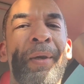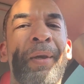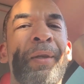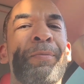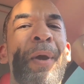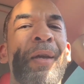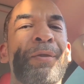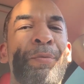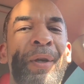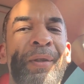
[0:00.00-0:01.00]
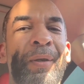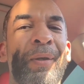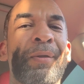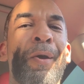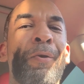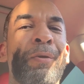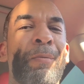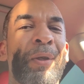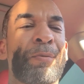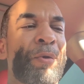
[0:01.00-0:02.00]
It's my expression. It's the
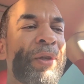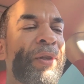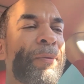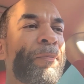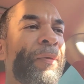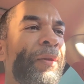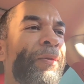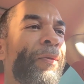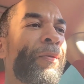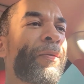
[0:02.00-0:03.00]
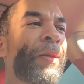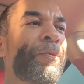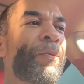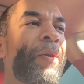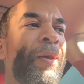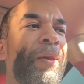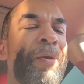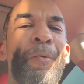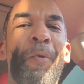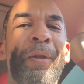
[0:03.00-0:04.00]
ultimate expression. So that's
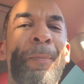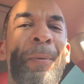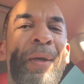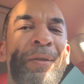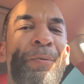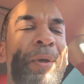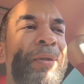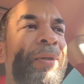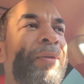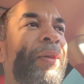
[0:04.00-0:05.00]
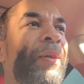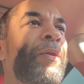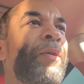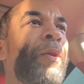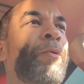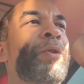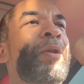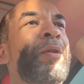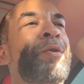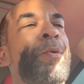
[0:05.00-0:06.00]
one of the biggest reasons.
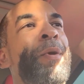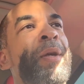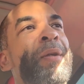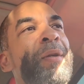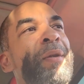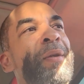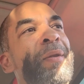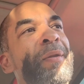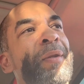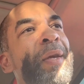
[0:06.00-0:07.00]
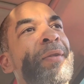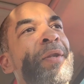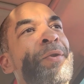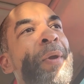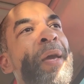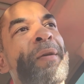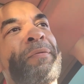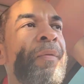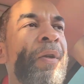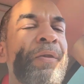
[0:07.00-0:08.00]
Just enjoy the things that you
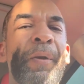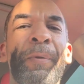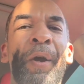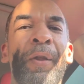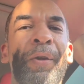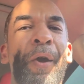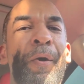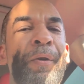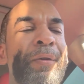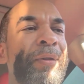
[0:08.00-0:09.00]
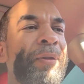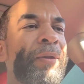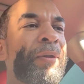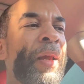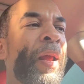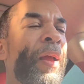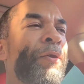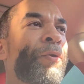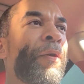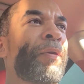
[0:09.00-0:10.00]
have. Some of the other cars that
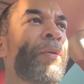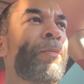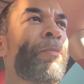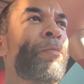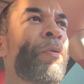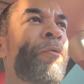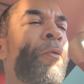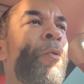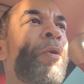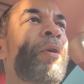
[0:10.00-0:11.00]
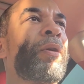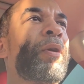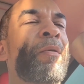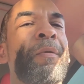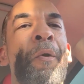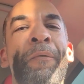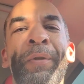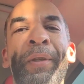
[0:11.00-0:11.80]
I've driven before, over the